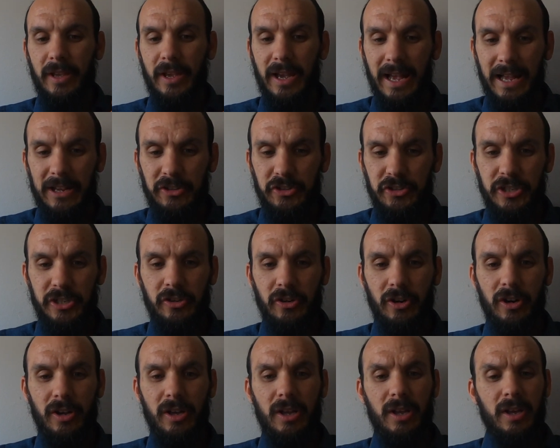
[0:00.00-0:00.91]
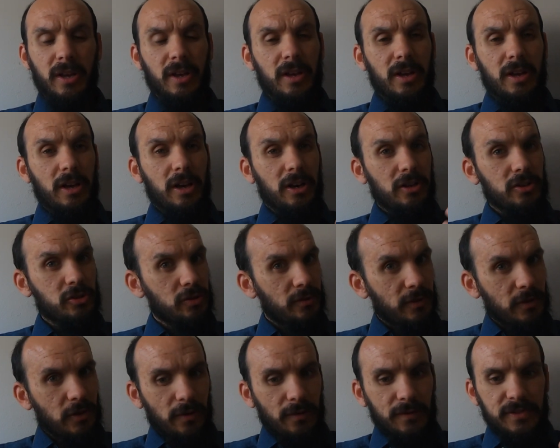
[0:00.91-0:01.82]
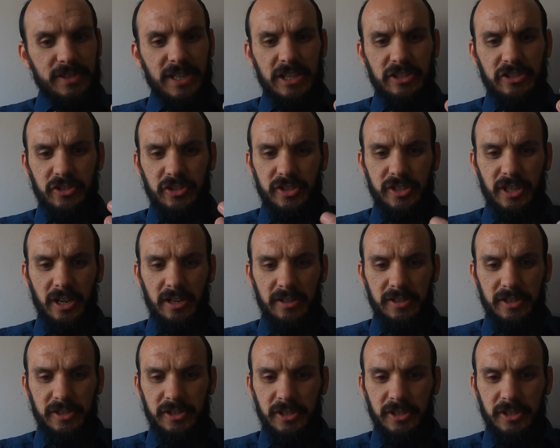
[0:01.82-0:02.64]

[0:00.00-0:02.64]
I actually got a sort of a conversation starter.